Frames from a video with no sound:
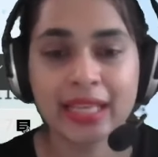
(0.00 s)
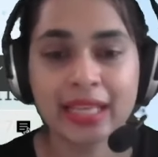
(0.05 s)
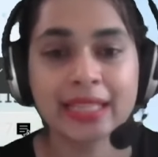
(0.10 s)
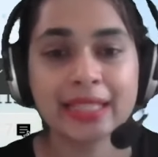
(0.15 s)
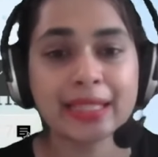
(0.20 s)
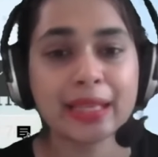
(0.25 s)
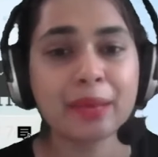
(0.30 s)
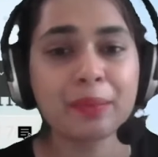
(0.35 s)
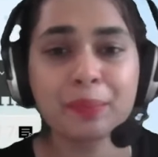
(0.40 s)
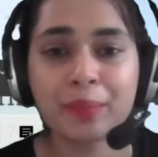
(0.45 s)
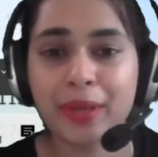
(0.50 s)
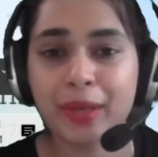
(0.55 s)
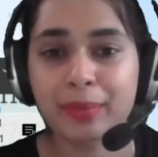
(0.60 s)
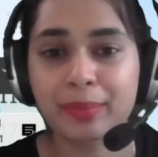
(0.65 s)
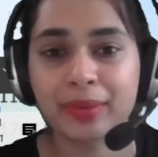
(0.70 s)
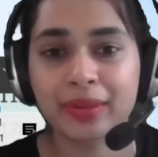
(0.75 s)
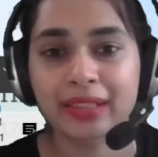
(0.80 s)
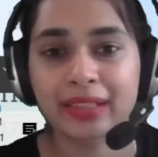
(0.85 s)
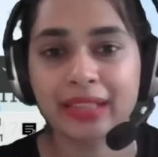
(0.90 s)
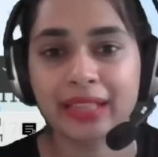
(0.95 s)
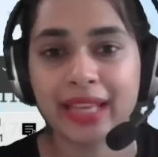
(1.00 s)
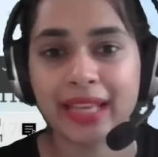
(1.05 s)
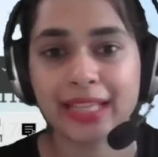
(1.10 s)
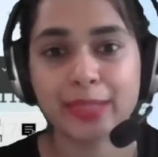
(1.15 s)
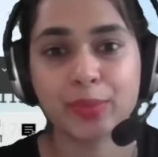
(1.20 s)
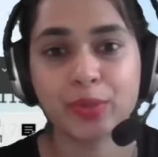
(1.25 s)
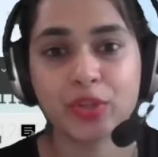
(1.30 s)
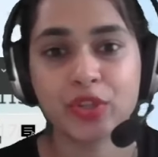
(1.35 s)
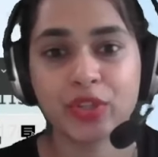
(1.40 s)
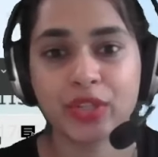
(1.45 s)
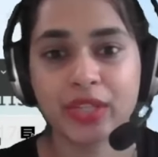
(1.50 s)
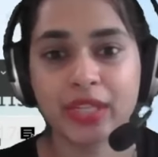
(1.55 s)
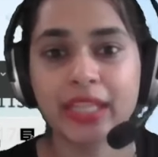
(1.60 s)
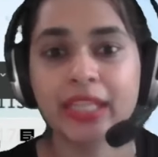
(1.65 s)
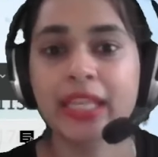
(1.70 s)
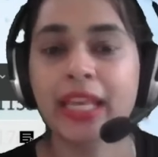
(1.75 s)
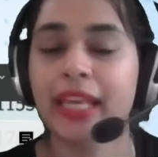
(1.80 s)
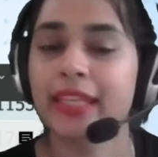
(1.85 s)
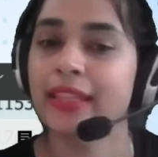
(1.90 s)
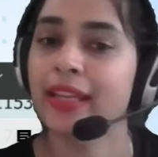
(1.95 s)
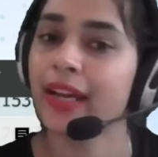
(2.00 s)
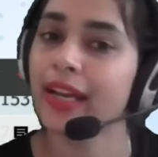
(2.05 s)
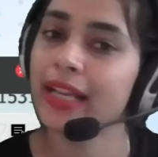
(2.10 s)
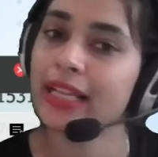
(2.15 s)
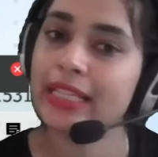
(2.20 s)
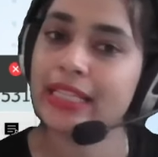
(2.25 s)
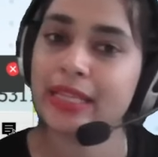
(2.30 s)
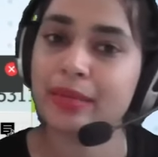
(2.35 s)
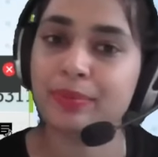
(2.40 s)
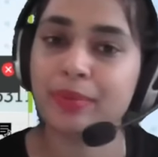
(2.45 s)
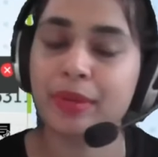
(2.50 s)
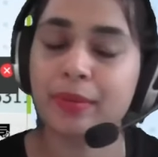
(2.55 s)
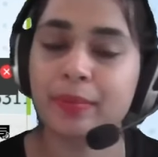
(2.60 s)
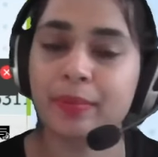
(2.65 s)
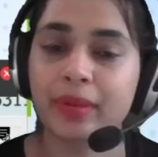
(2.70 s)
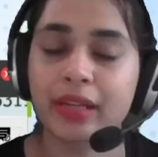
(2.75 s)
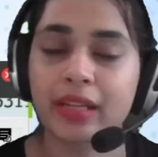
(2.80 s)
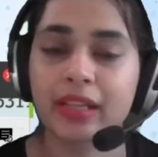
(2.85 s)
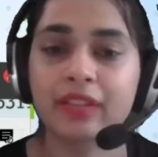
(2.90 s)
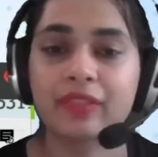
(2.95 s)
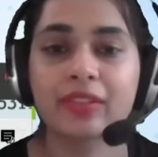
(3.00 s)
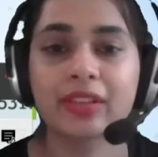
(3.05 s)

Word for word: Some people, especially the elder people,